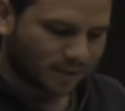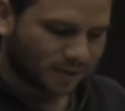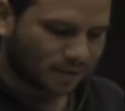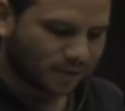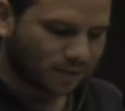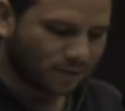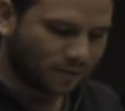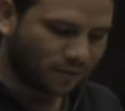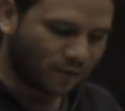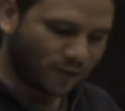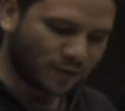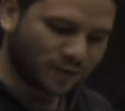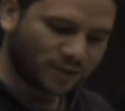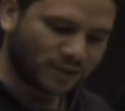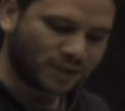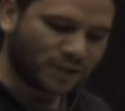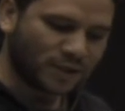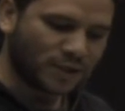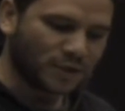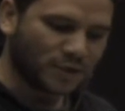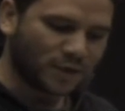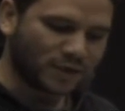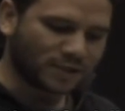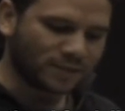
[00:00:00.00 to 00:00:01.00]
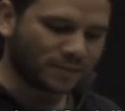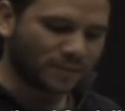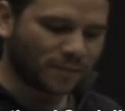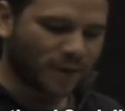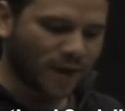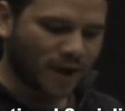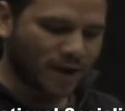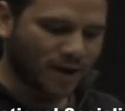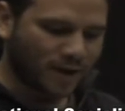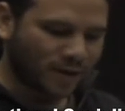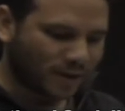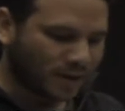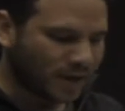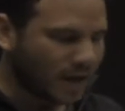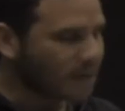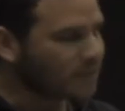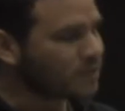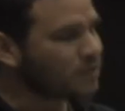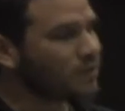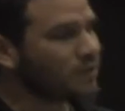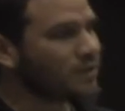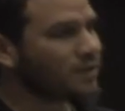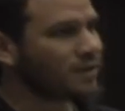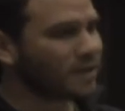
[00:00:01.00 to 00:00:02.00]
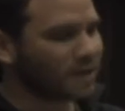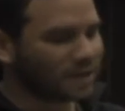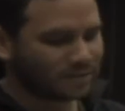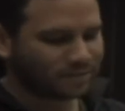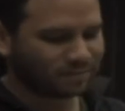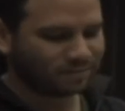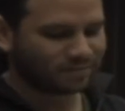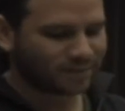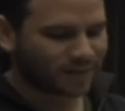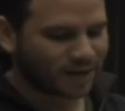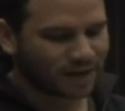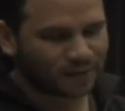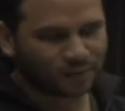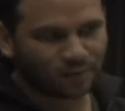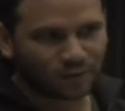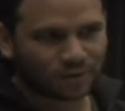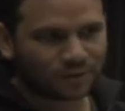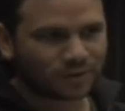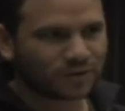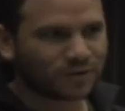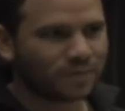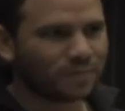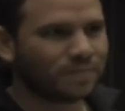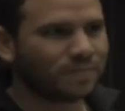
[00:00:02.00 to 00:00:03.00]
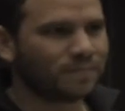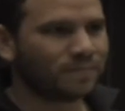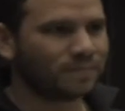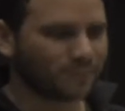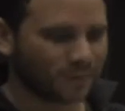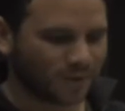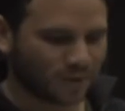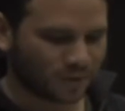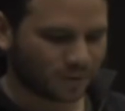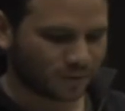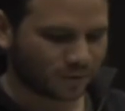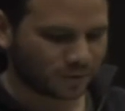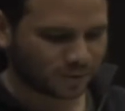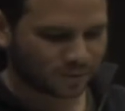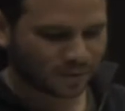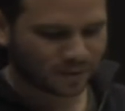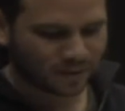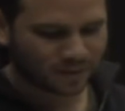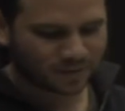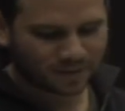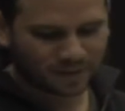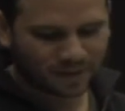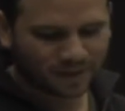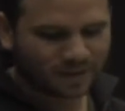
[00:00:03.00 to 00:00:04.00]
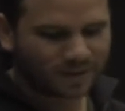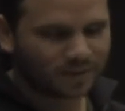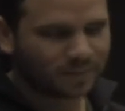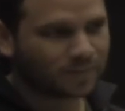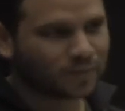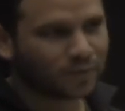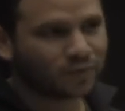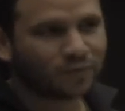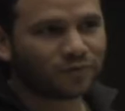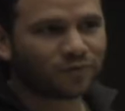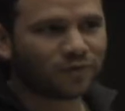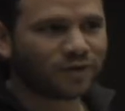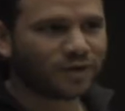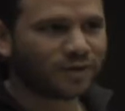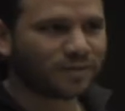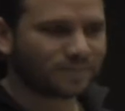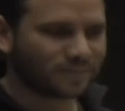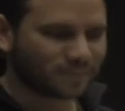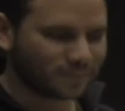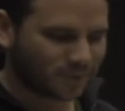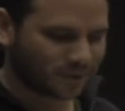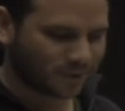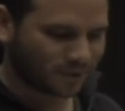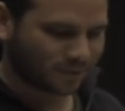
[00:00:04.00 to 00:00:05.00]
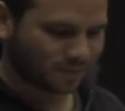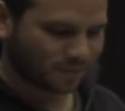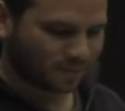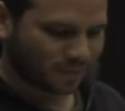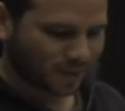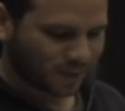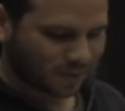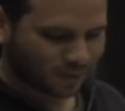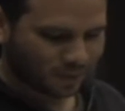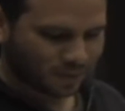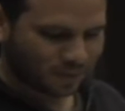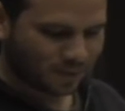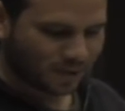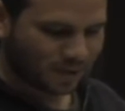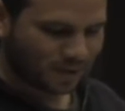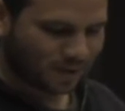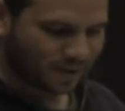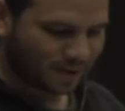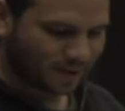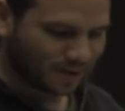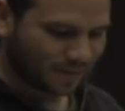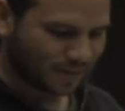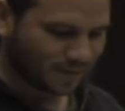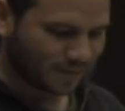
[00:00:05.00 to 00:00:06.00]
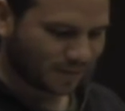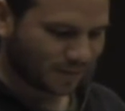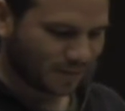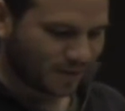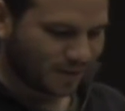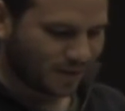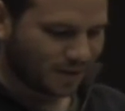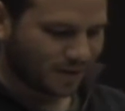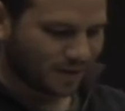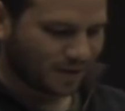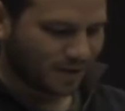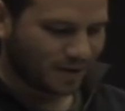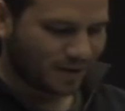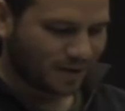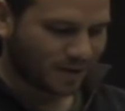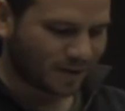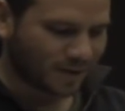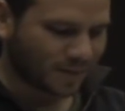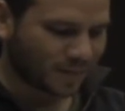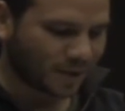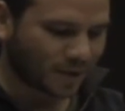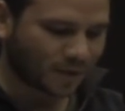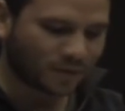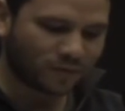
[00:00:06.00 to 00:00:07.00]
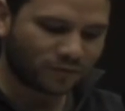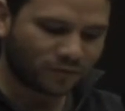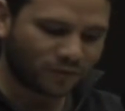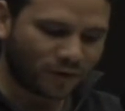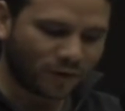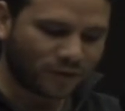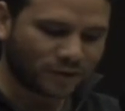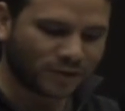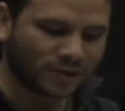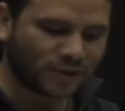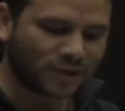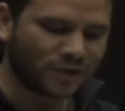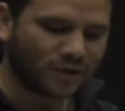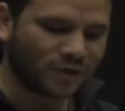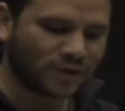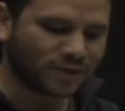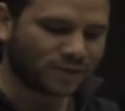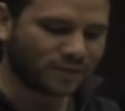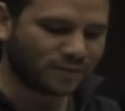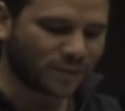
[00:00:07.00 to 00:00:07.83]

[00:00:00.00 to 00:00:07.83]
Confronting U.S. empire, actually, I wrote some notes, but I didn't proofread them, so bear with me. But confronting U.S.